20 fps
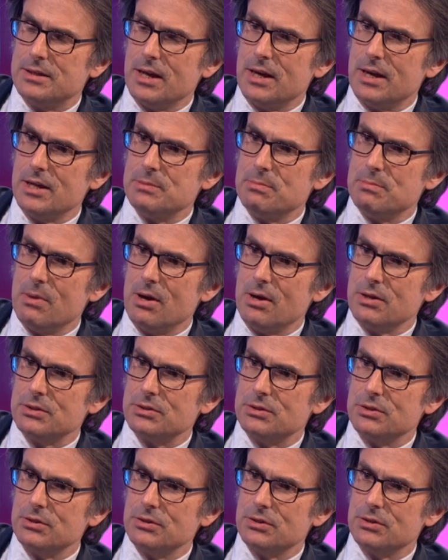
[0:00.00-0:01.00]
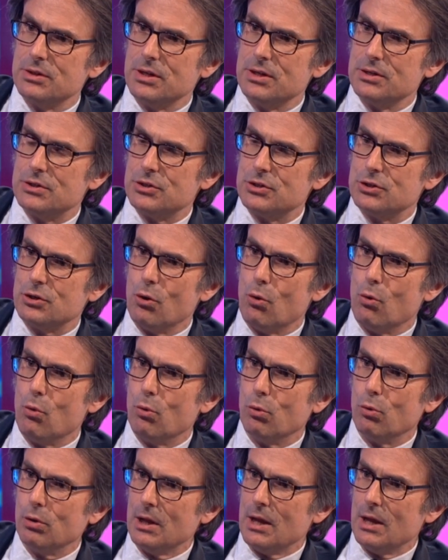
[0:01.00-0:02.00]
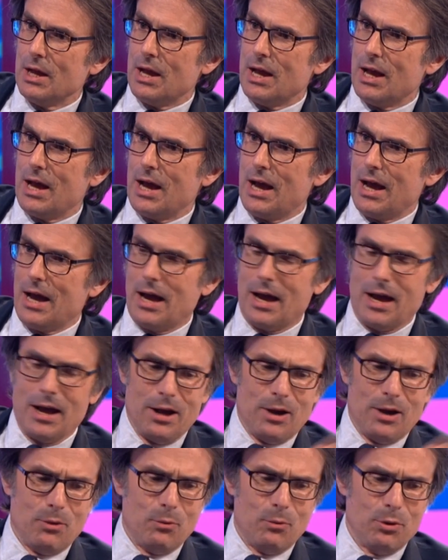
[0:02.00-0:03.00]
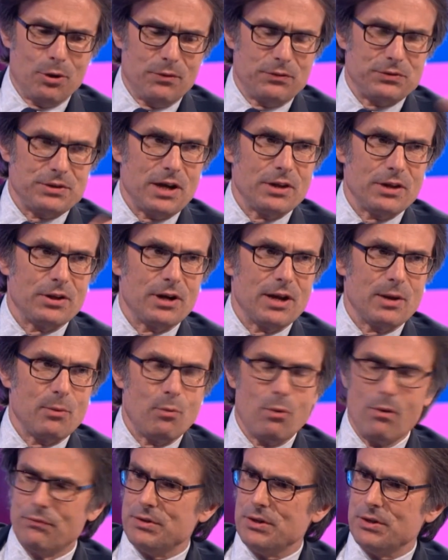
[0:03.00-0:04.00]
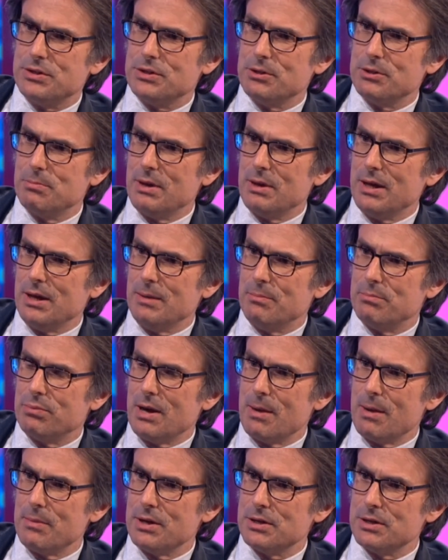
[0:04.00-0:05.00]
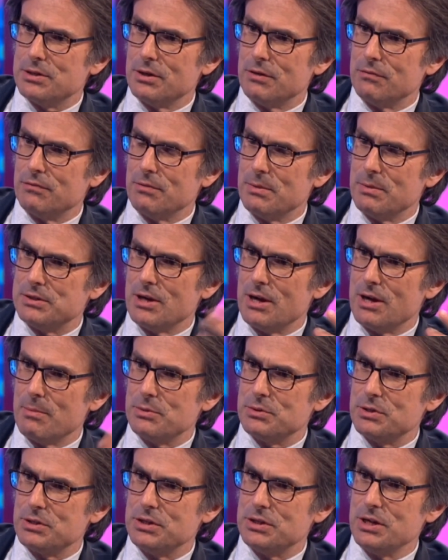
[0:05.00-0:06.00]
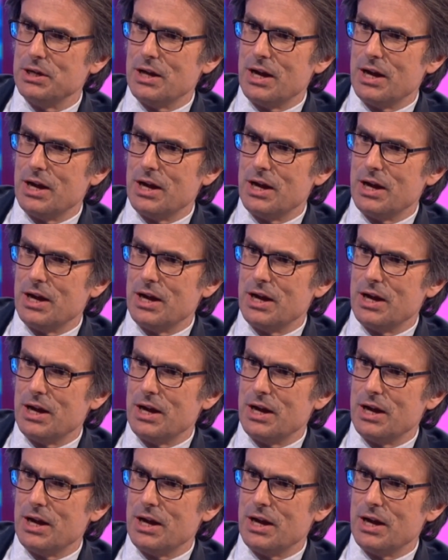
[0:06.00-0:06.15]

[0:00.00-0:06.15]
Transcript: He said his masters at his school would have said that he wanted to be Prime Minister from the time he was a